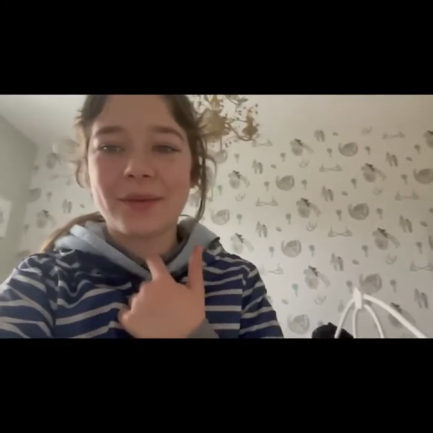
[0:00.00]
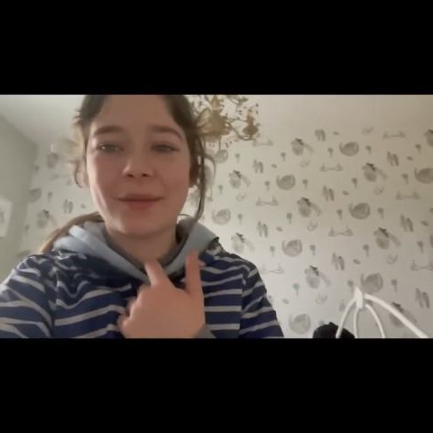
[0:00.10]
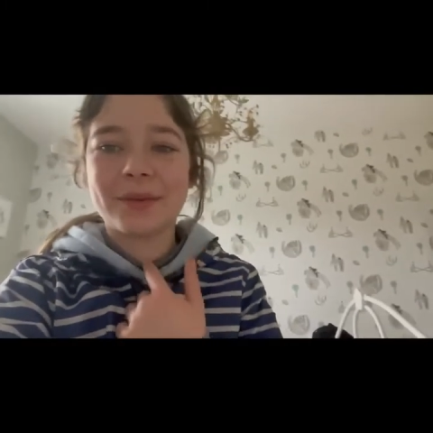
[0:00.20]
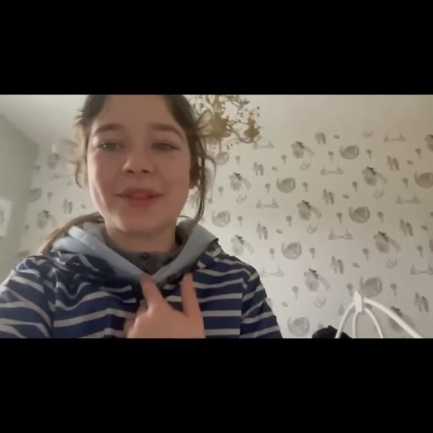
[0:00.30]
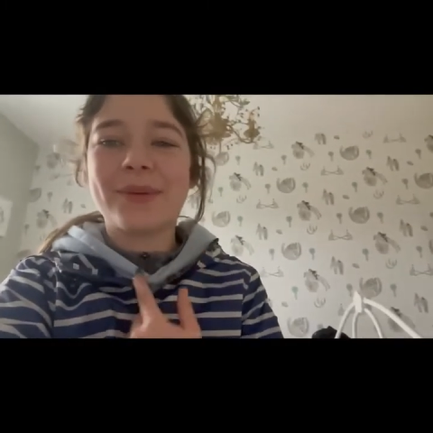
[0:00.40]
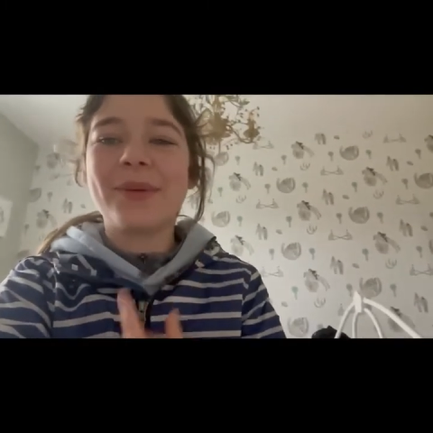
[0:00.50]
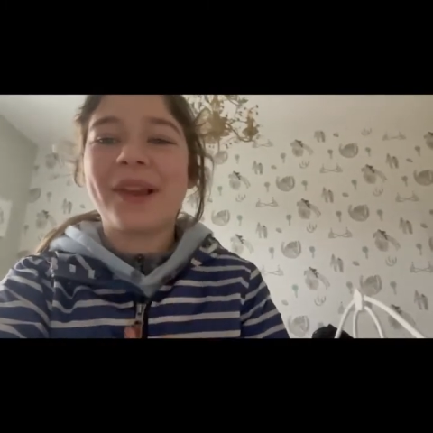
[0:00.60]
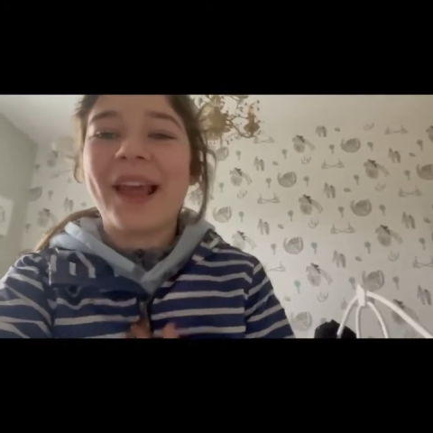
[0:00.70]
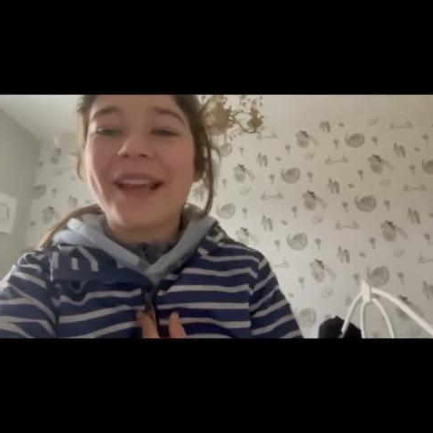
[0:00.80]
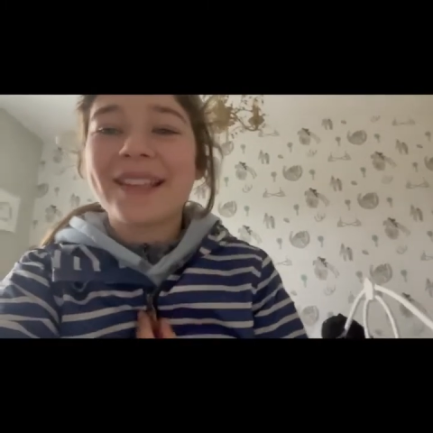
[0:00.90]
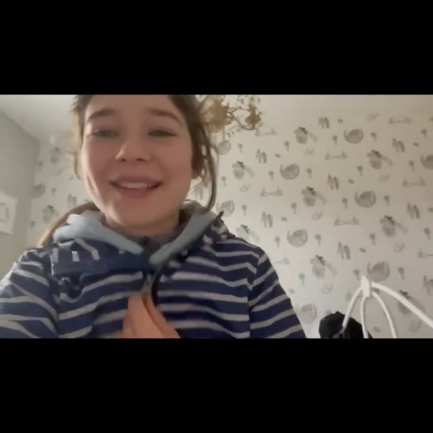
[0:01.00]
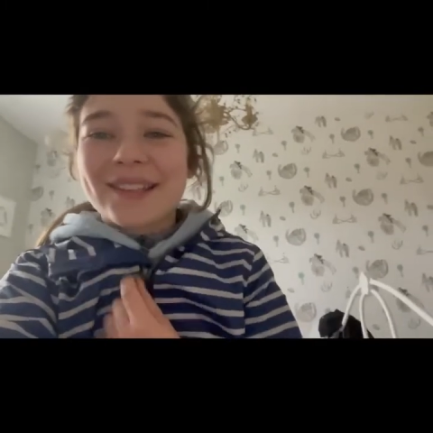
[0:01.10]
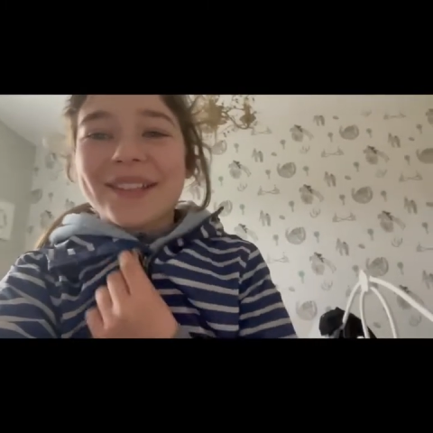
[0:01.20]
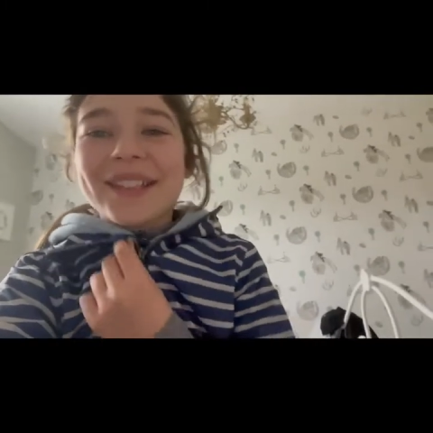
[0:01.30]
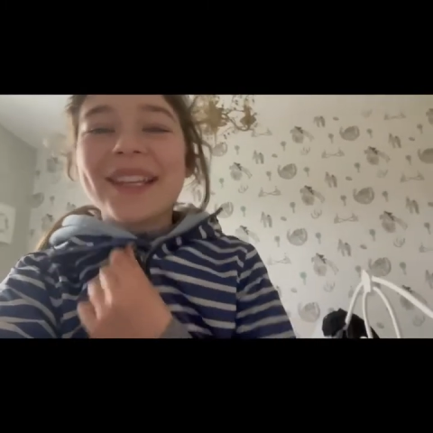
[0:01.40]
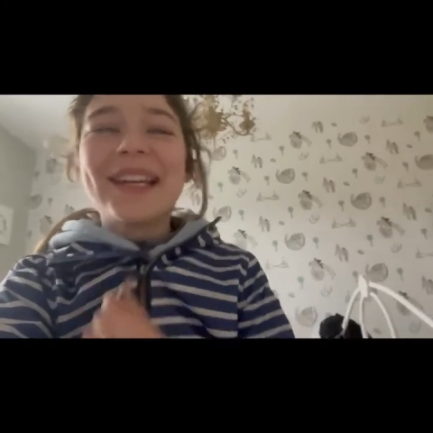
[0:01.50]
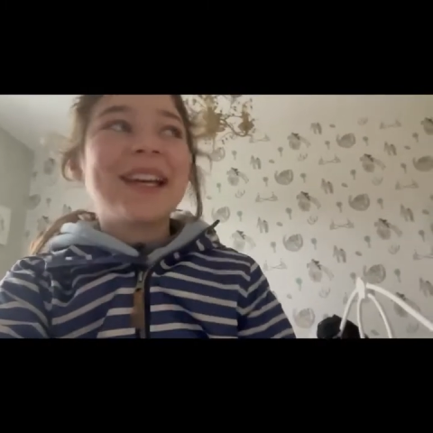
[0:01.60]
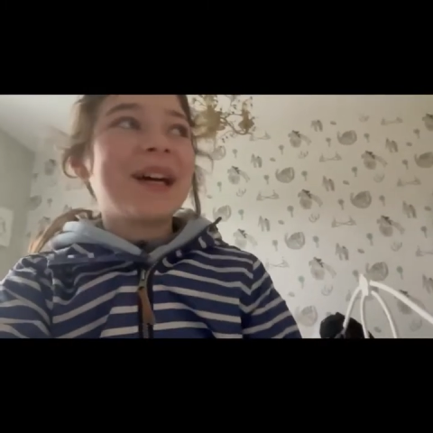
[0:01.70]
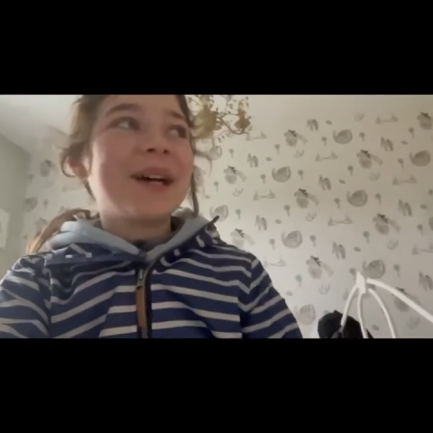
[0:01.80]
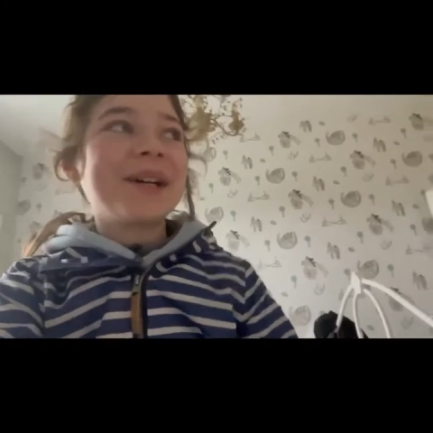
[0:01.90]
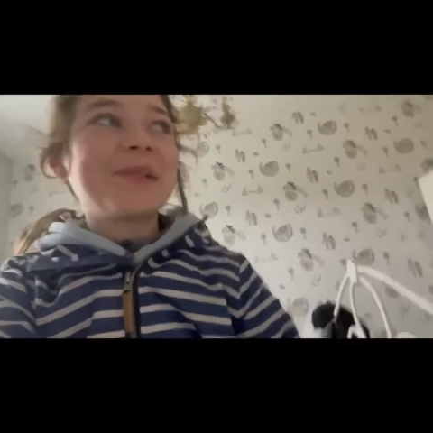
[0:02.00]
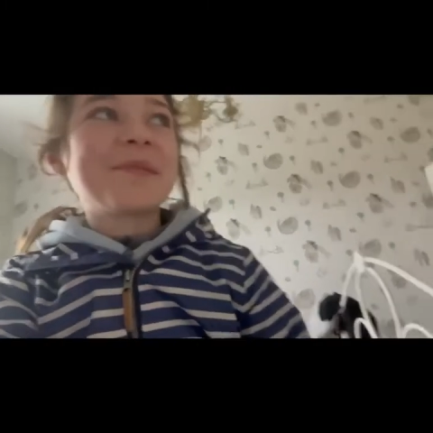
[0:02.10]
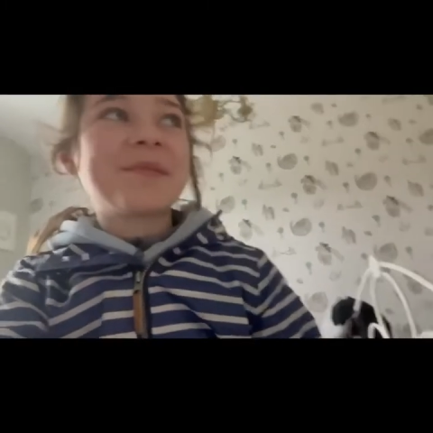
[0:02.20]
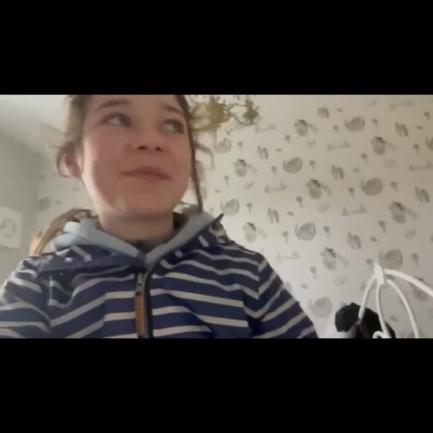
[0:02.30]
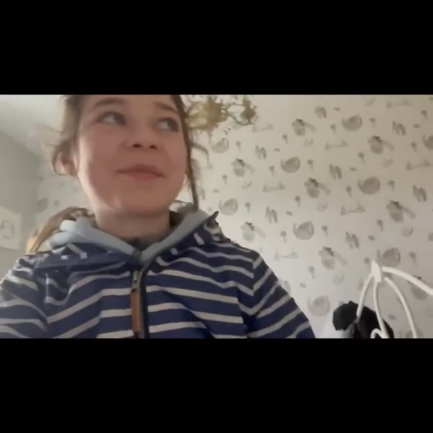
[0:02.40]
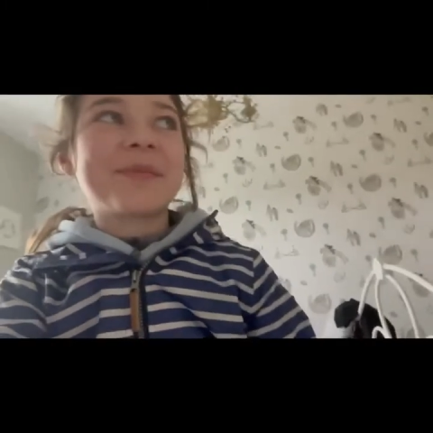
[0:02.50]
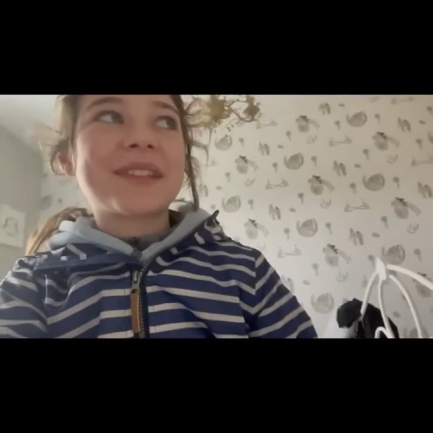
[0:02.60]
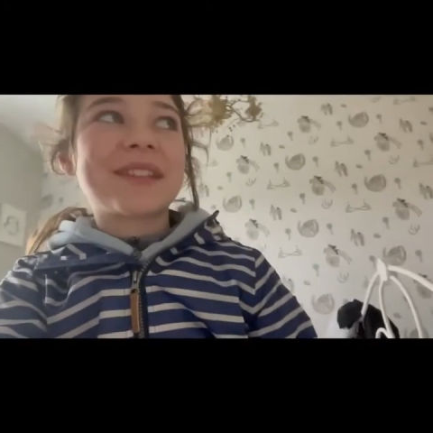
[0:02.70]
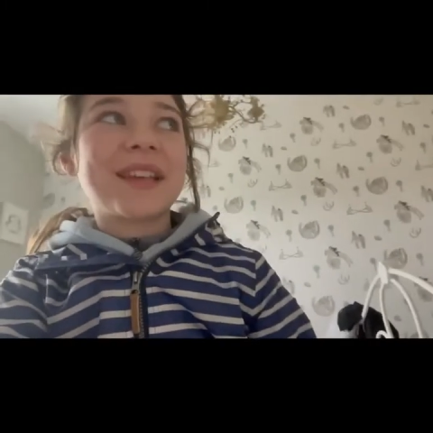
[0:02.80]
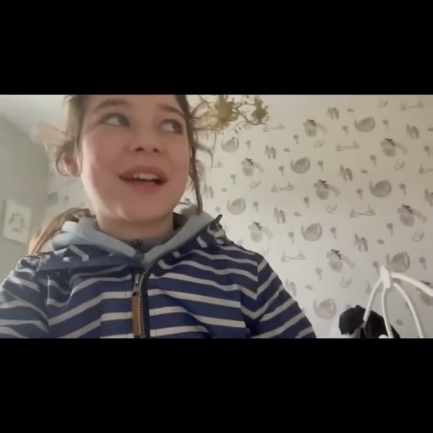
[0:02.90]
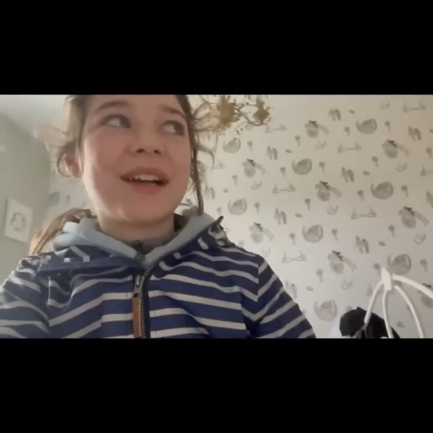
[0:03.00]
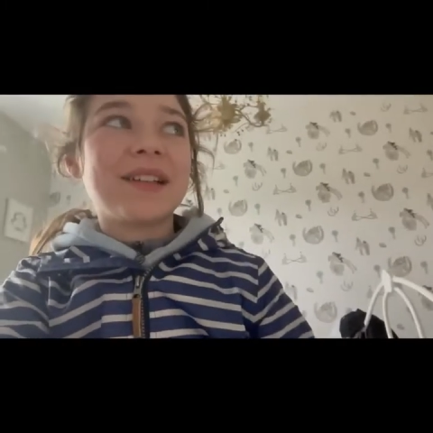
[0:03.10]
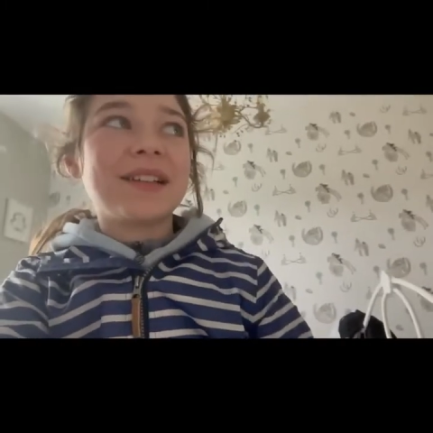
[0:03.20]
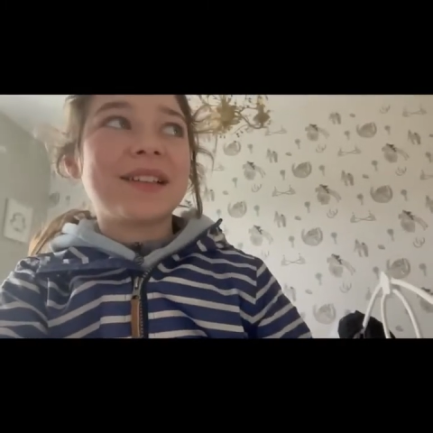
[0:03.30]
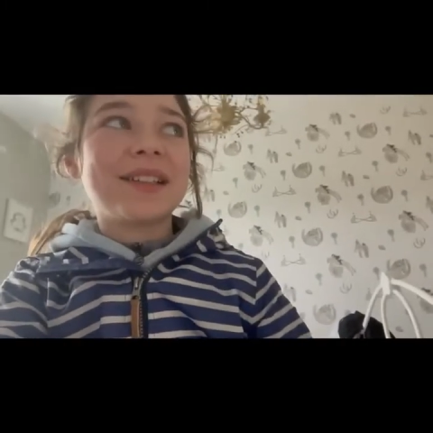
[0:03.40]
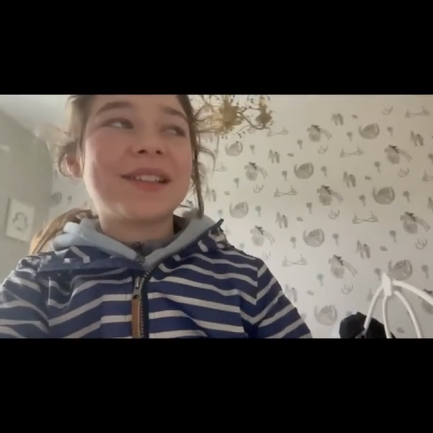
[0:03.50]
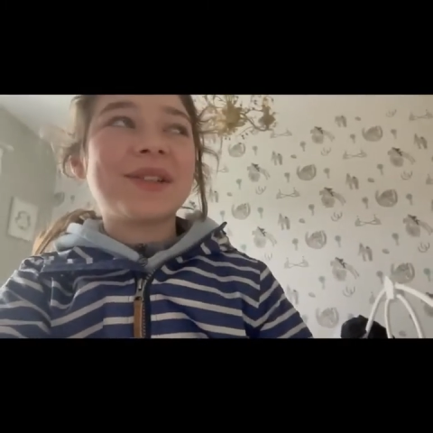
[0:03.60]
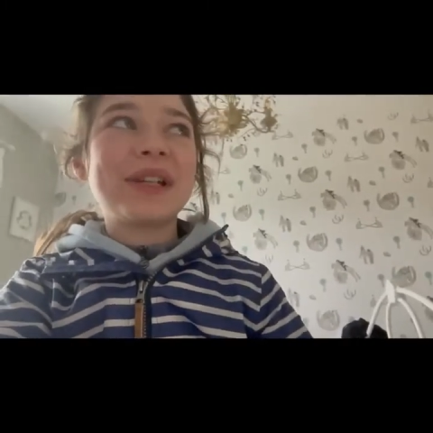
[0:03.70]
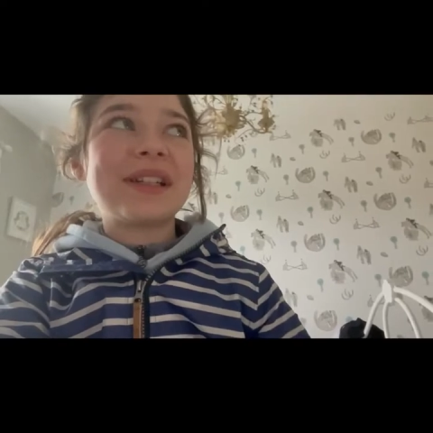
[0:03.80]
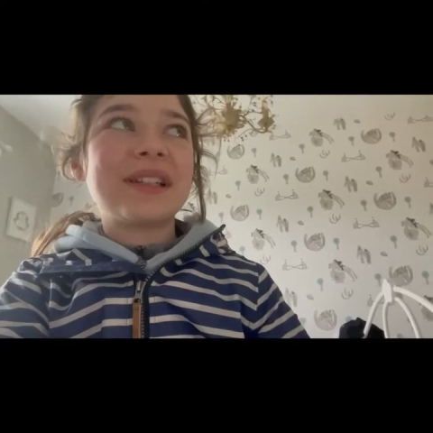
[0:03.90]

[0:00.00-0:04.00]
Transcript: multiple layers on. Um, so yeah, it's not,